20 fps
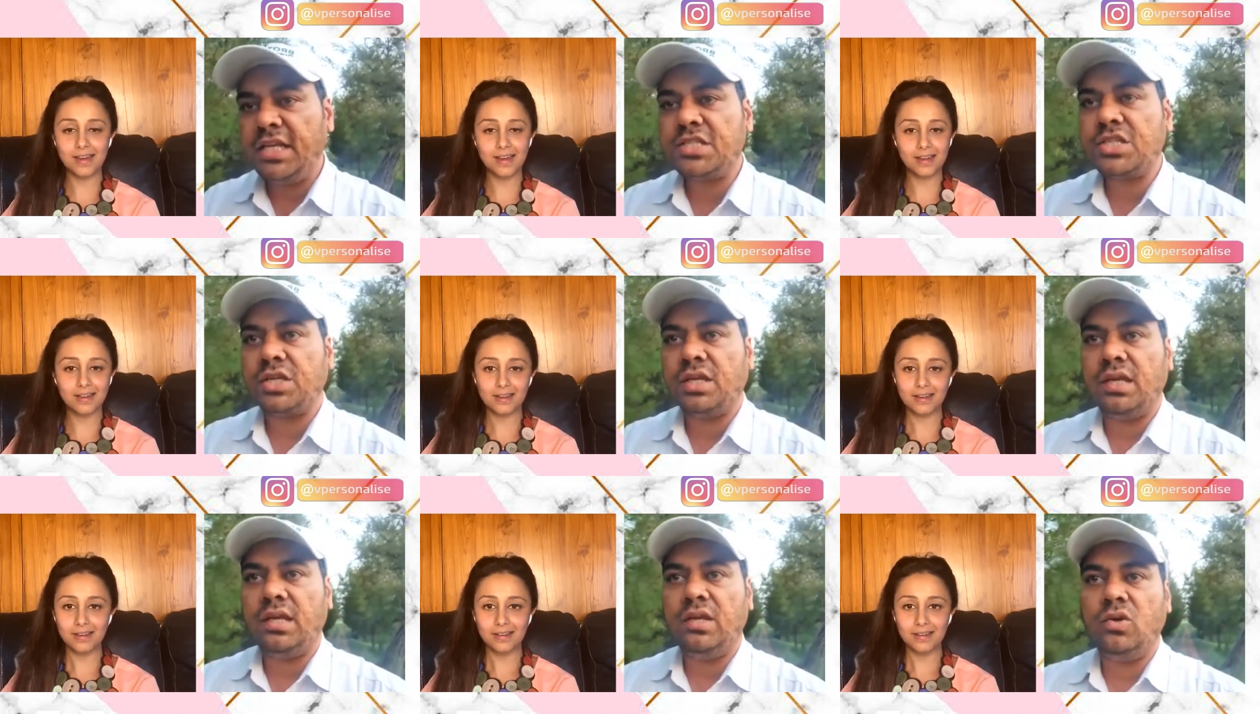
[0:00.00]
Speaker 1: each
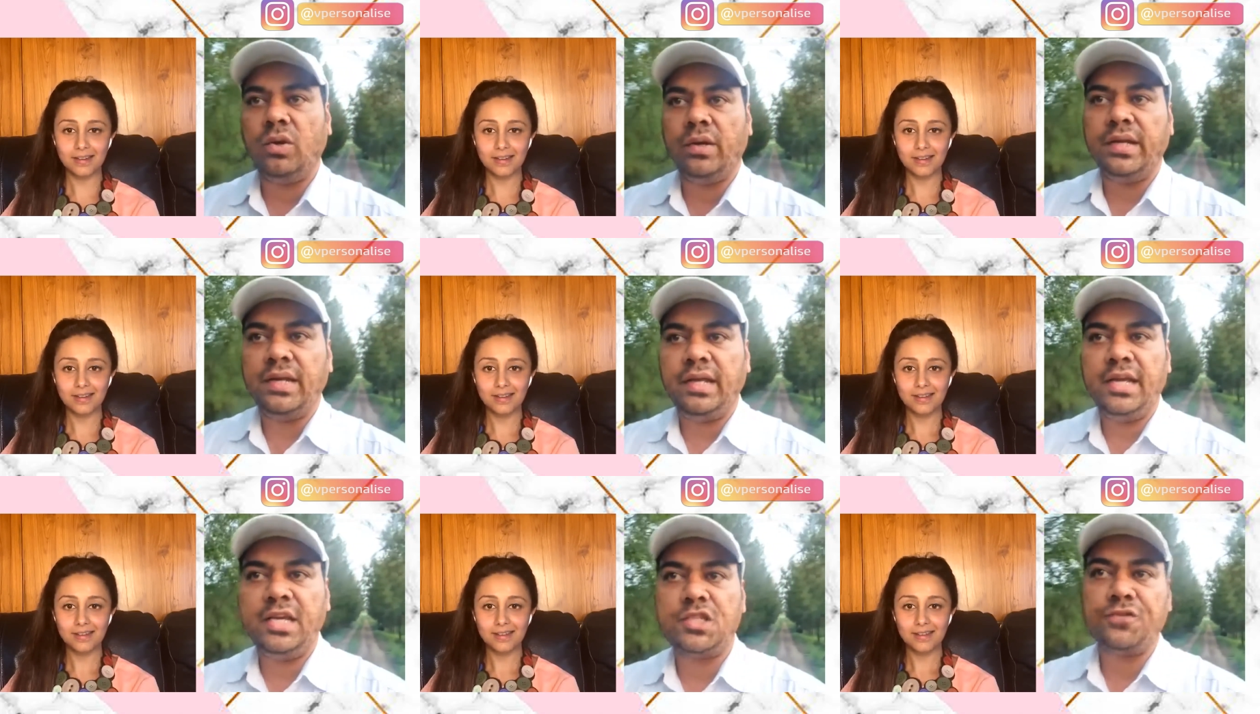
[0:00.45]
you know in
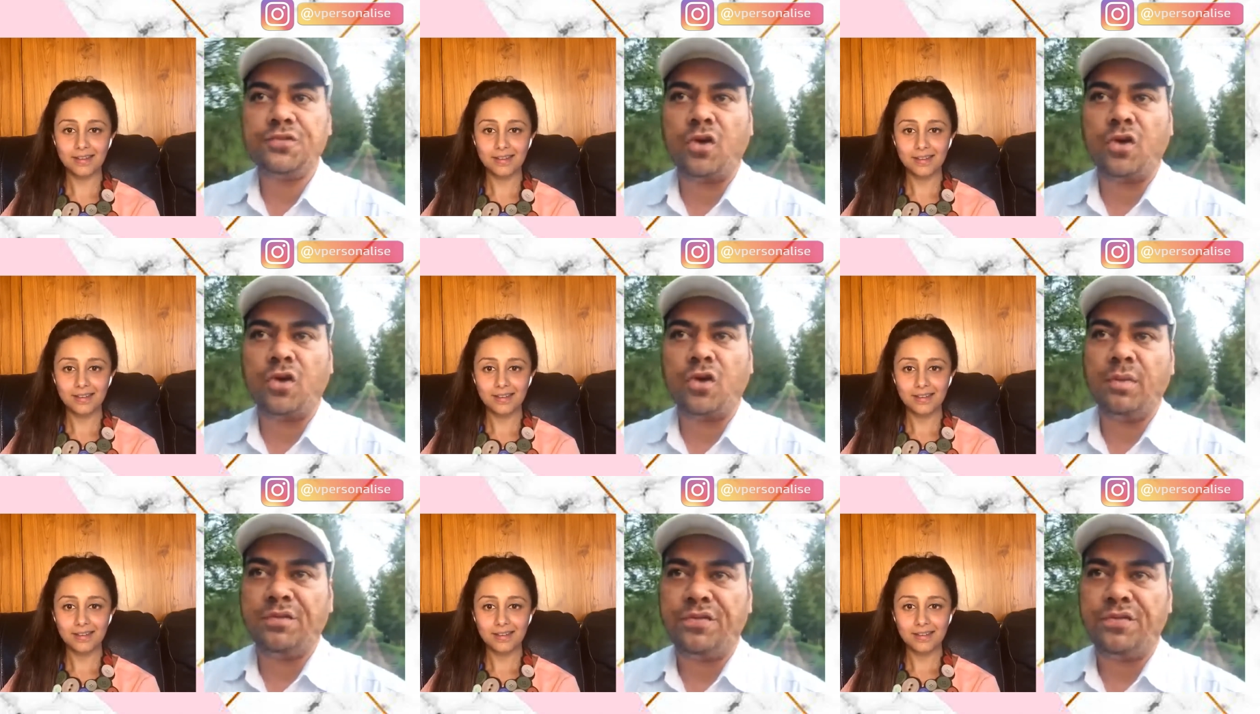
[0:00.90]
each form
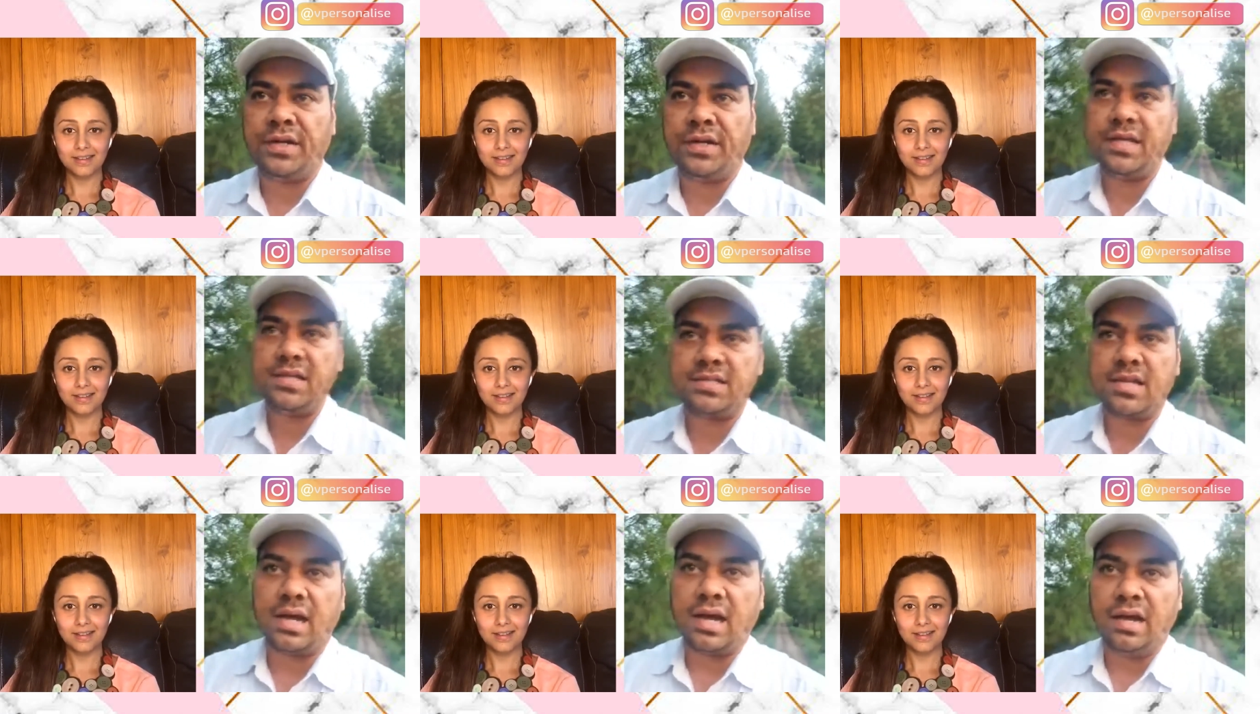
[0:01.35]
if it is
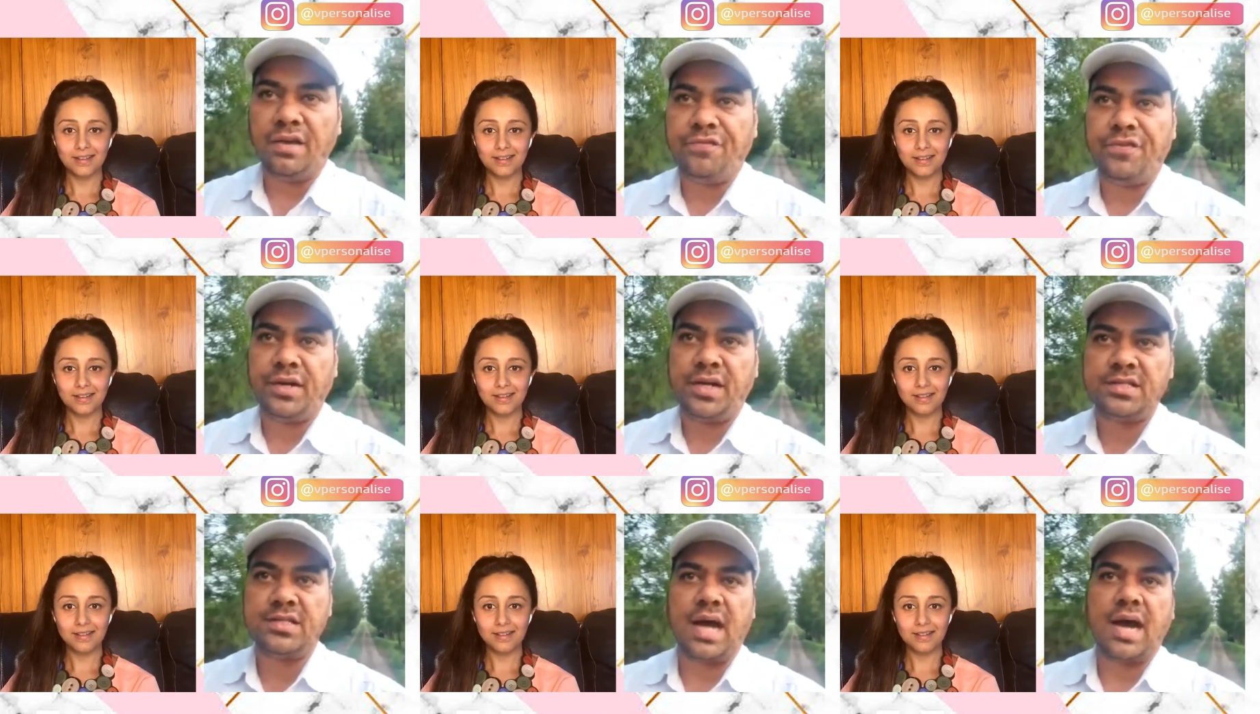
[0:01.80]
if it
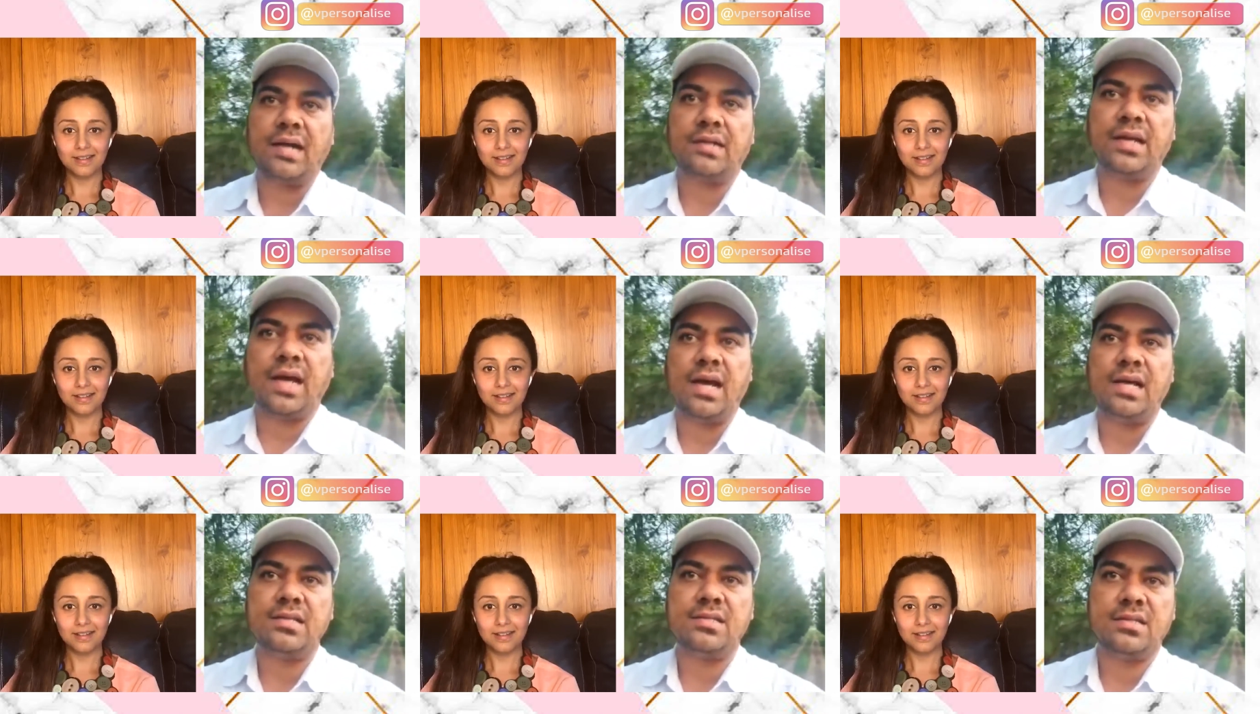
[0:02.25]
is
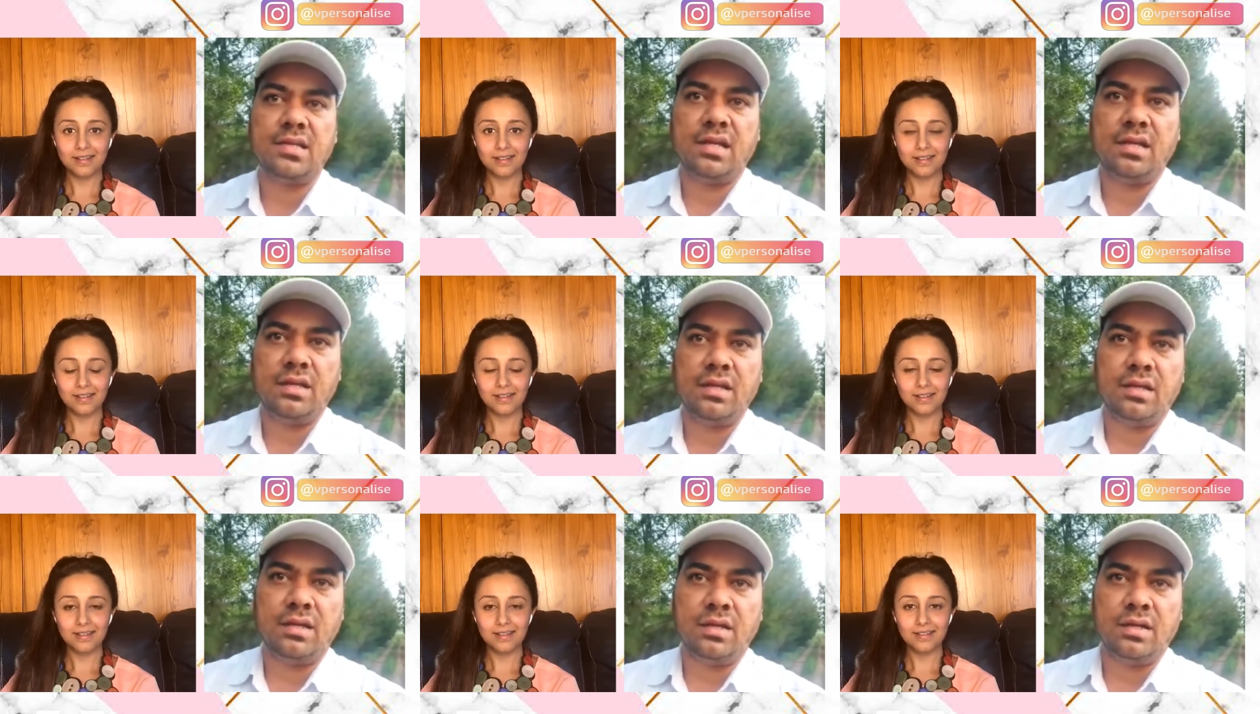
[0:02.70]
atas
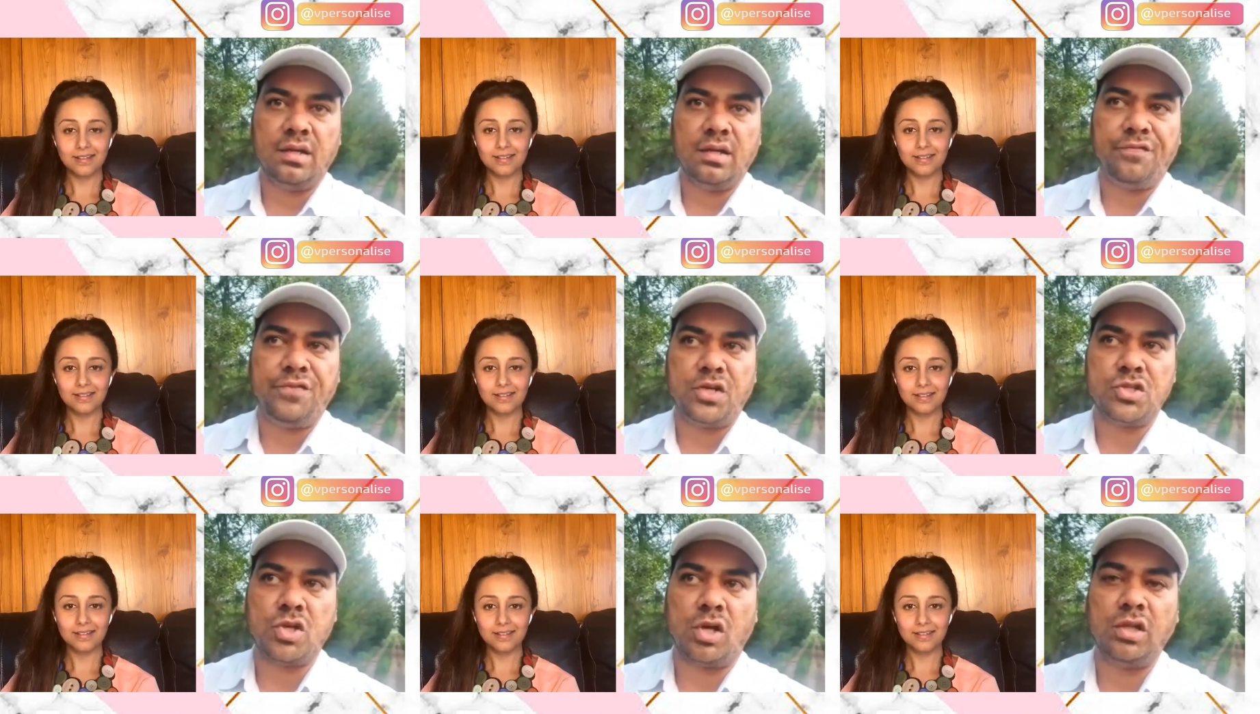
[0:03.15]
uh, if it
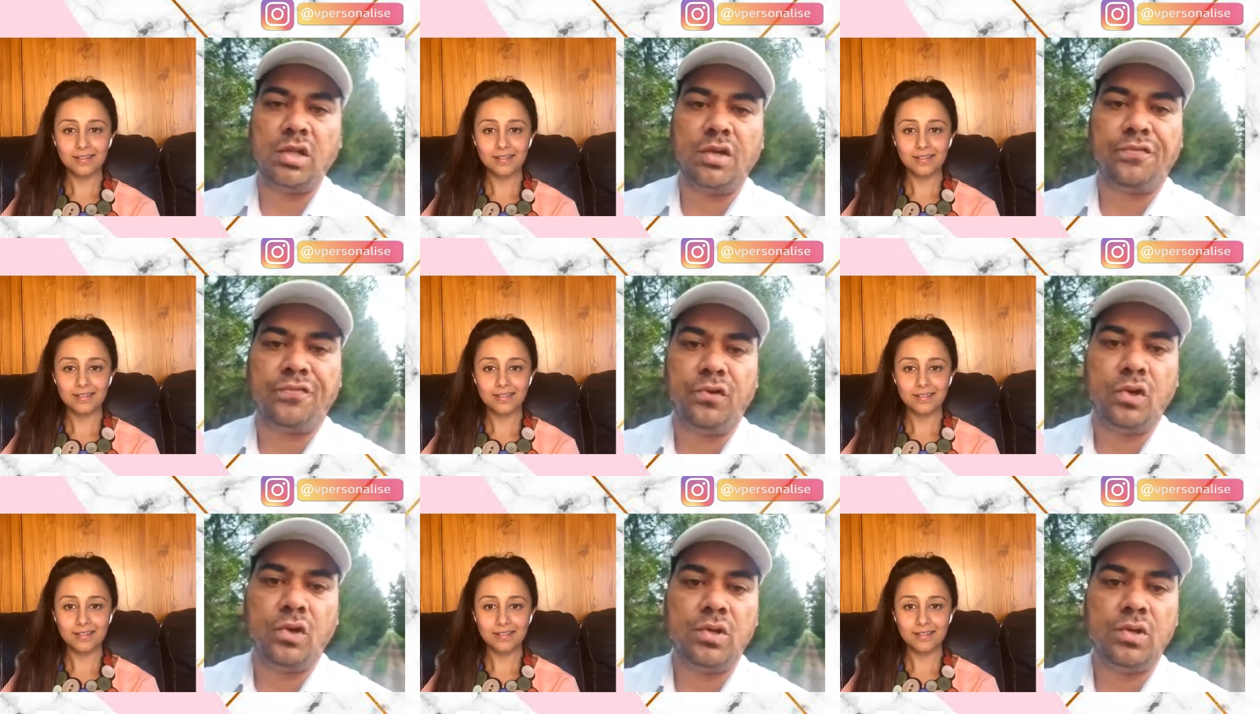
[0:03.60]
is all the
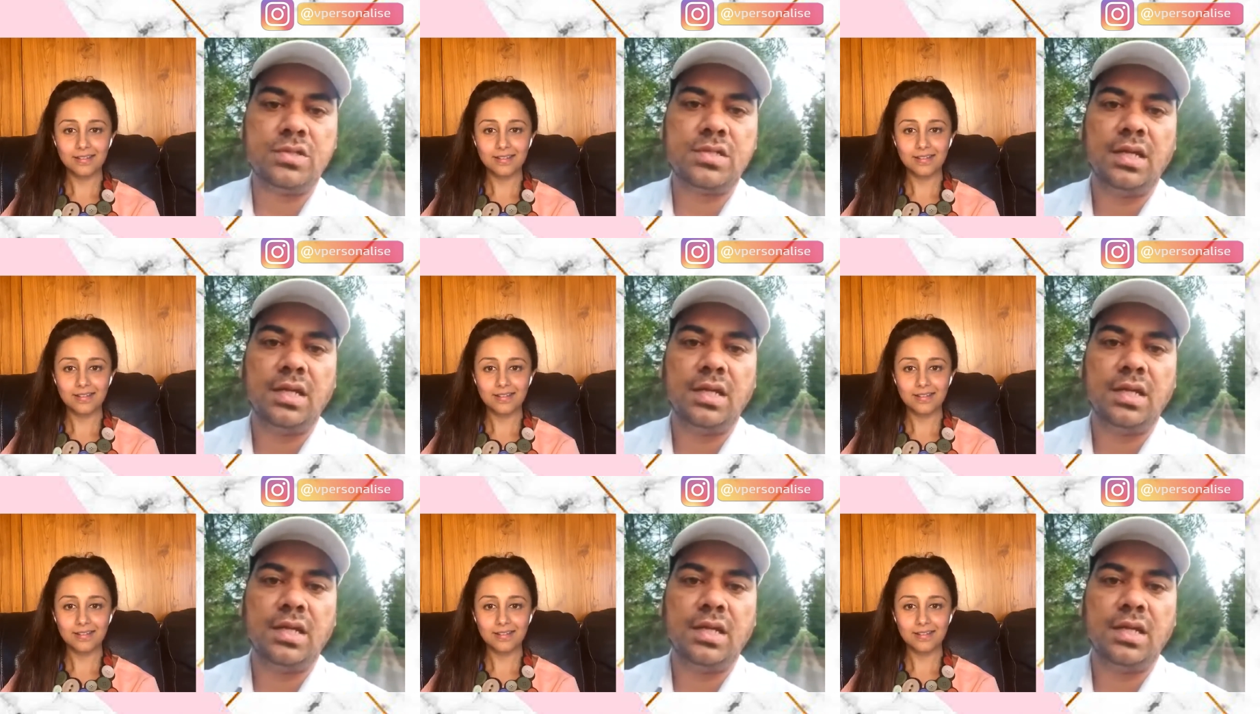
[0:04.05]
flows